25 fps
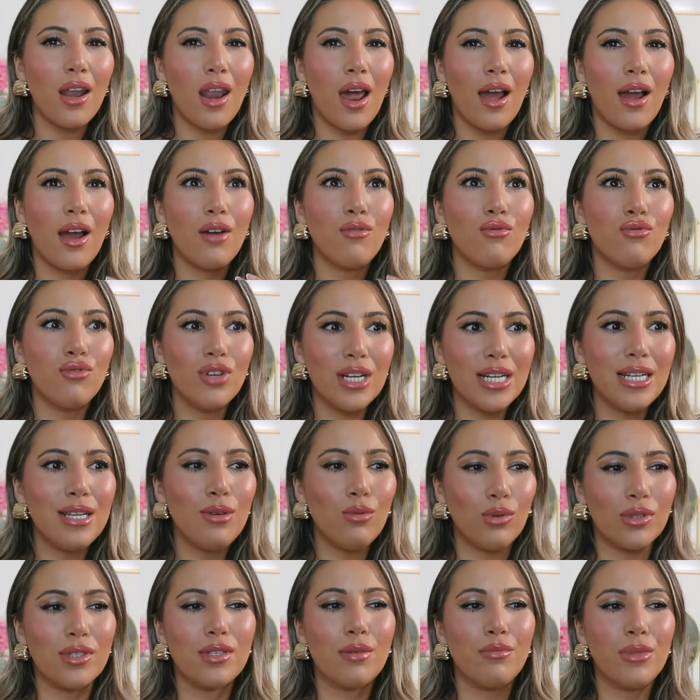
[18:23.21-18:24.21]
Like, I
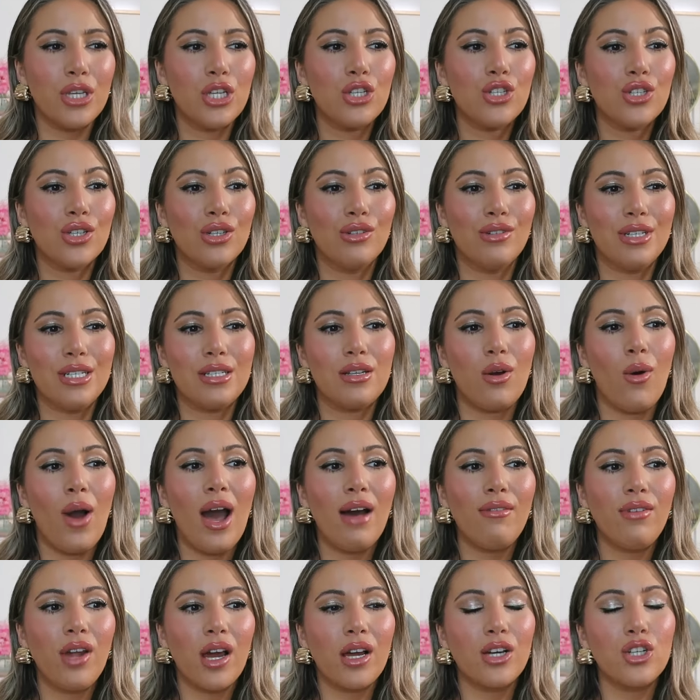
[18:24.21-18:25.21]
really want something sugary. So I'll
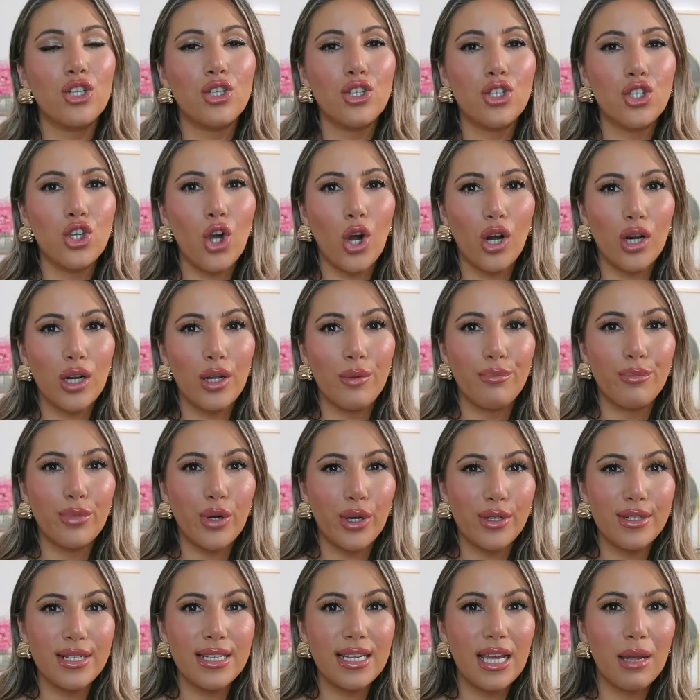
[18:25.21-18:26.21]
have like a chocolate
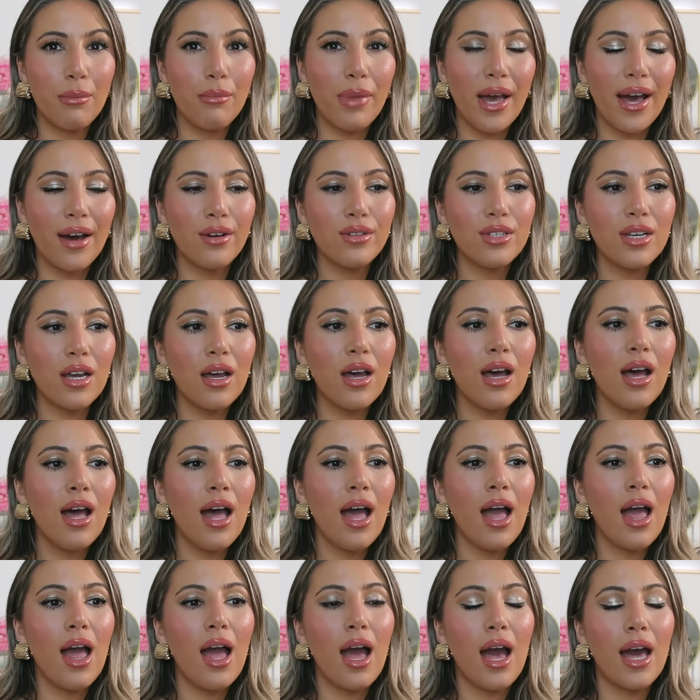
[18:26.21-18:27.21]
protein powder
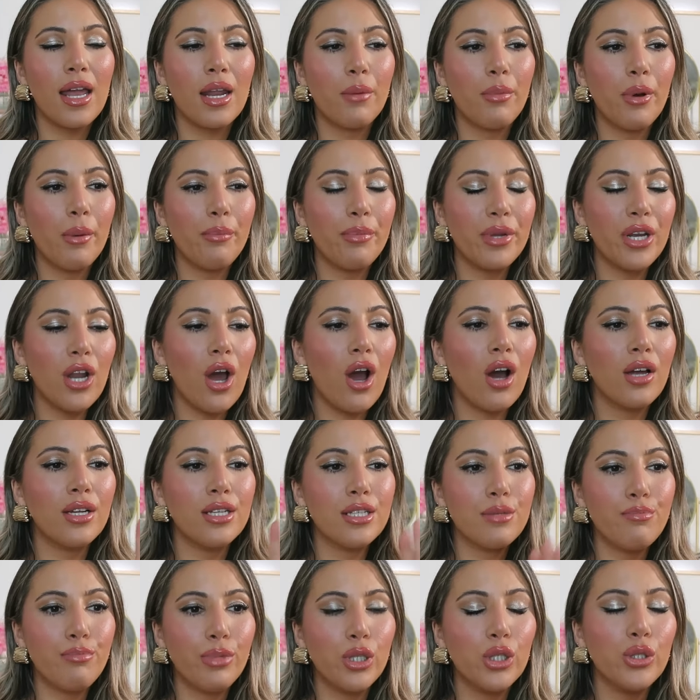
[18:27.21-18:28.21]
and I put
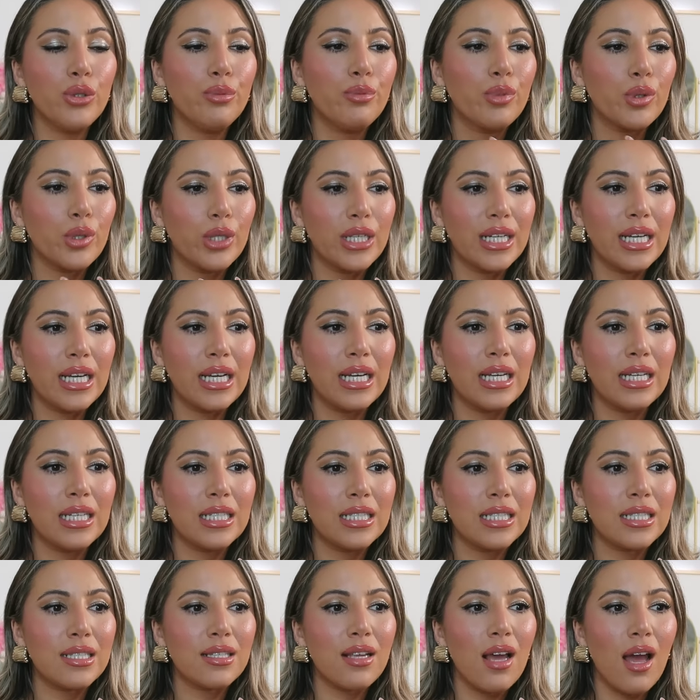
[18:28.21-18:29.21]
bananas,
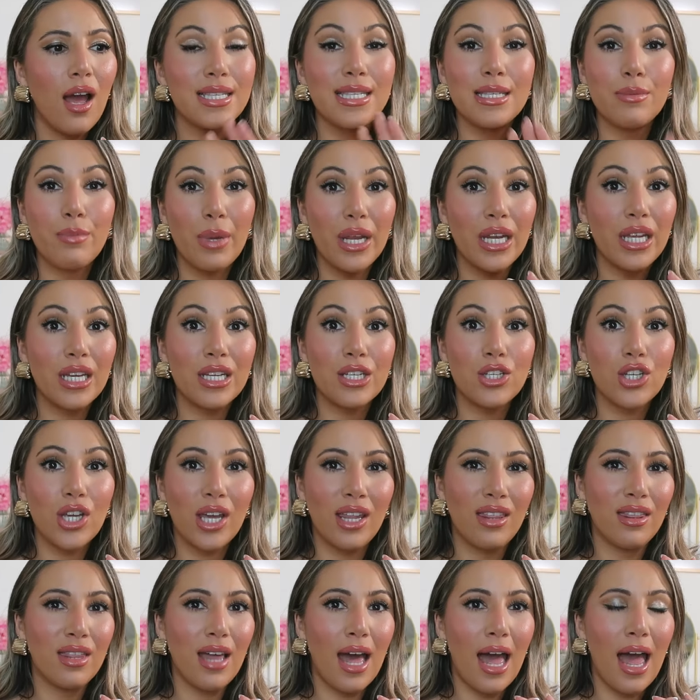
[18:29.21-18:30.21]
blueberries, spinach
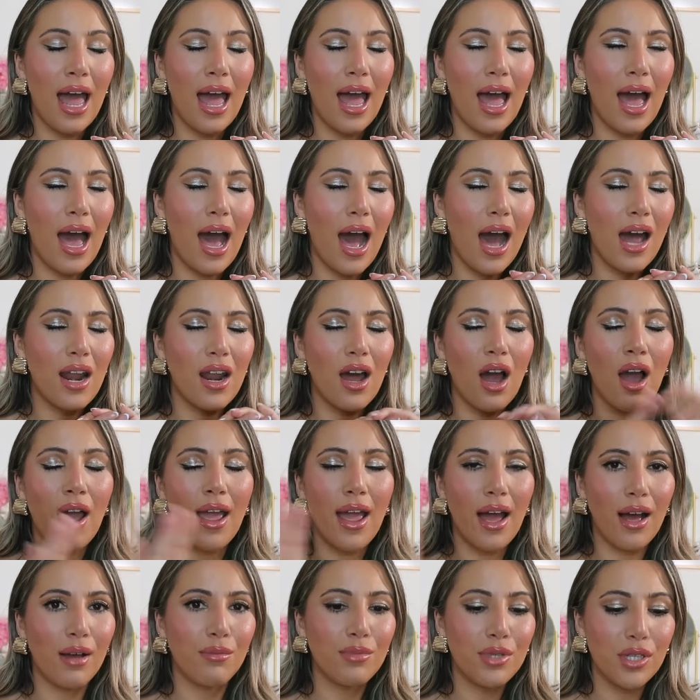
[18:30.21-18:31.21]
in there. And
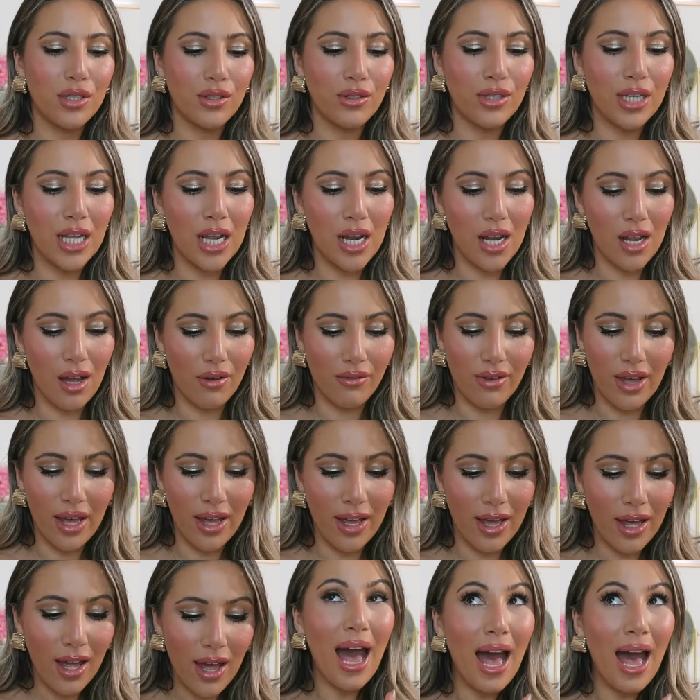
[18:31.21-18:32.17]
I absolutely love it.